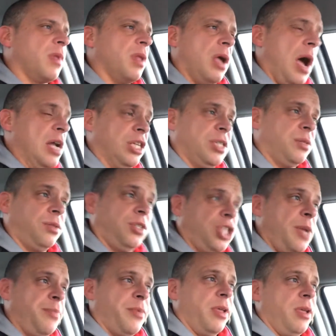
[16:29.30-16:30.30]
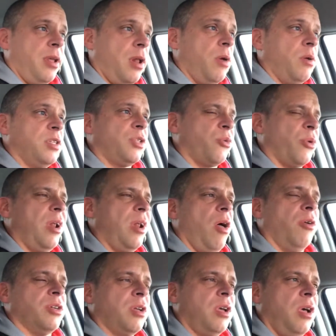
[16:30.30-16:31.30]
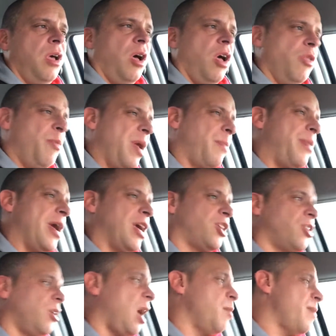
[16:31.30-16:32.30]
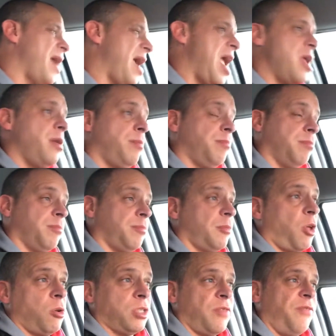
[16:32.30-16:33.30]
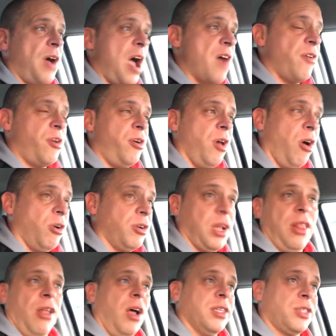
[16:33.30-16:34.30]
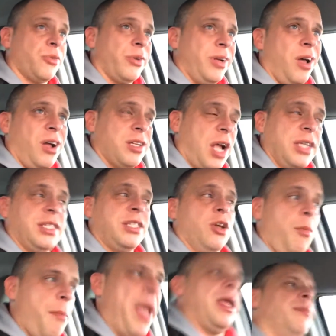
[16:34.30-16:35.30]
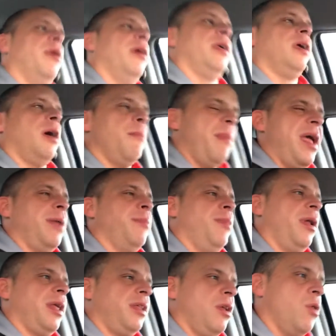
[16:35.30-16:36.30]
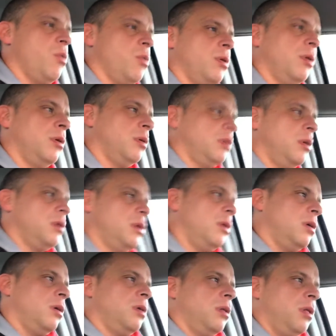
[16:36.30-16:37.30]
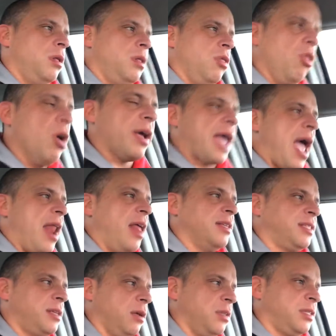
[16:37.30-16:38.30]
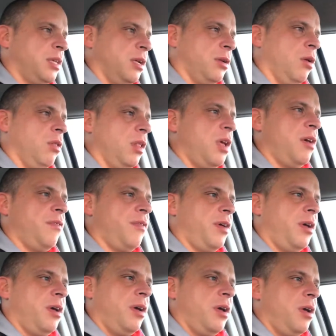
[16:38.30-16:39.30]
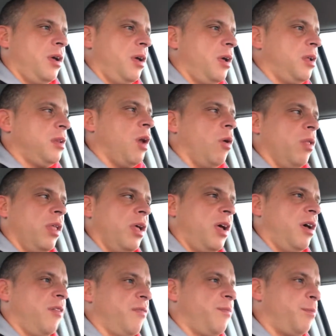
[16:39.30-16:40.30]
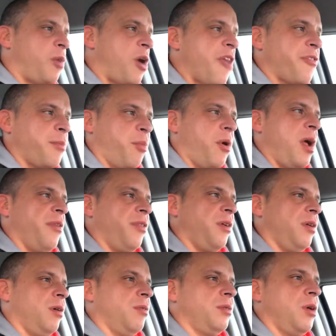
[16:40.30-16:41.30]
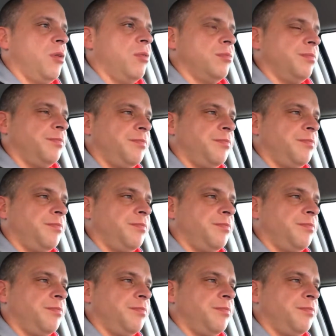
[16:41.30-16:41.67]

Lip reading: I just shipped it. You know, it's $3. The big picture, I made close to $500. I lost $3. I still made money. I made money. Don't look at it cell to cell. Don't live breath to breath. You know,